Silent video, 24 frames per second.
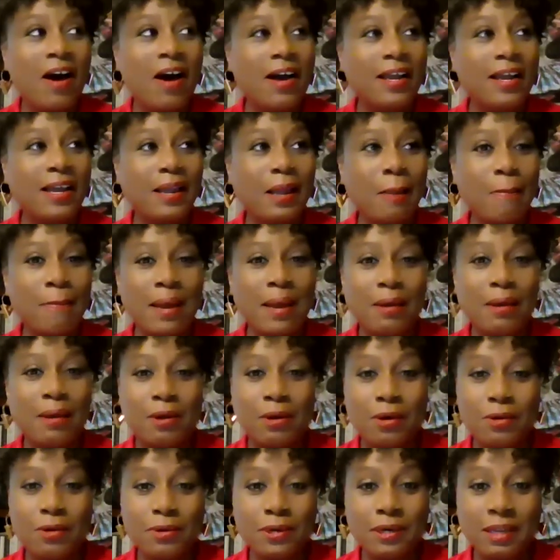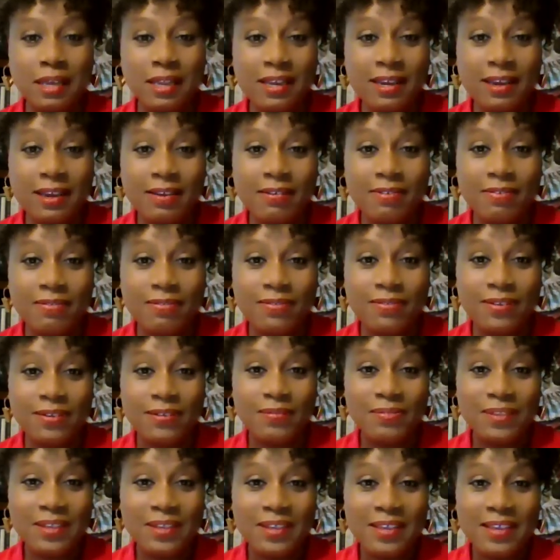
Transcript: talking about Oak Cliff